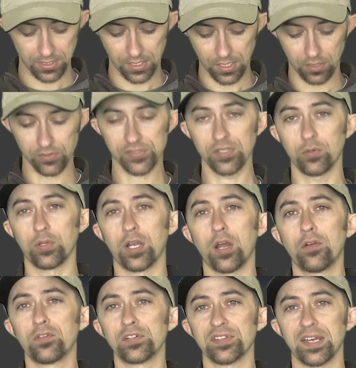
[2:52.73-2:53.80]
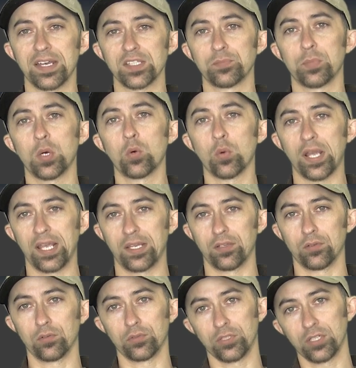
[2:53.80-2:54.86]
Also an oversized bolt
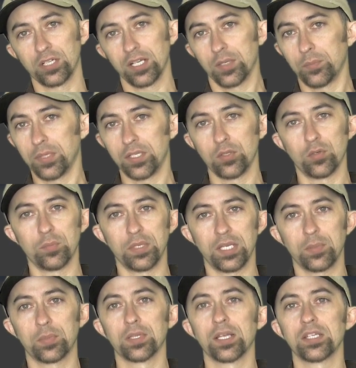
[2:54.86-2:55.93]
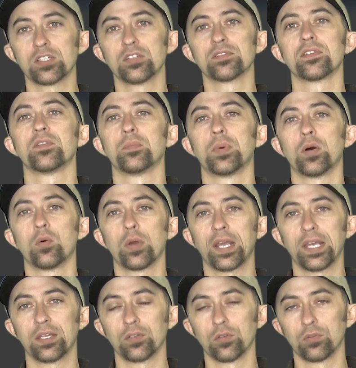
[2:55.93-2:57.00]
handle. You're going to be doing manipulations of the bolt
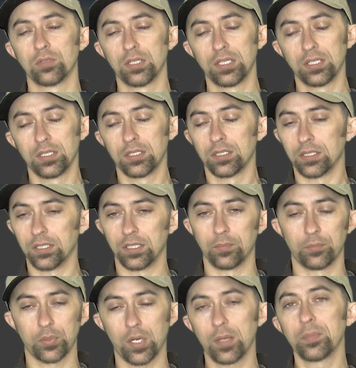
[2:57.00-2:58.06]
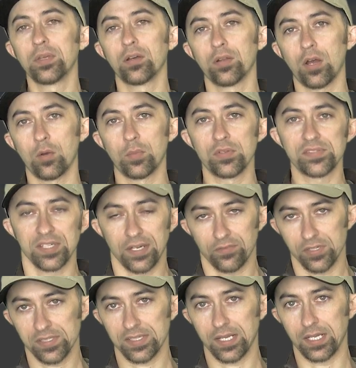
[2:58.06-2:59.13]
handle probably on almost every
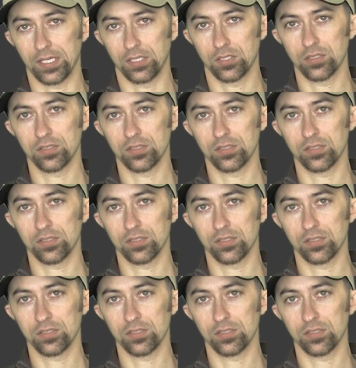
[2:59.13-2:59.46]
stage.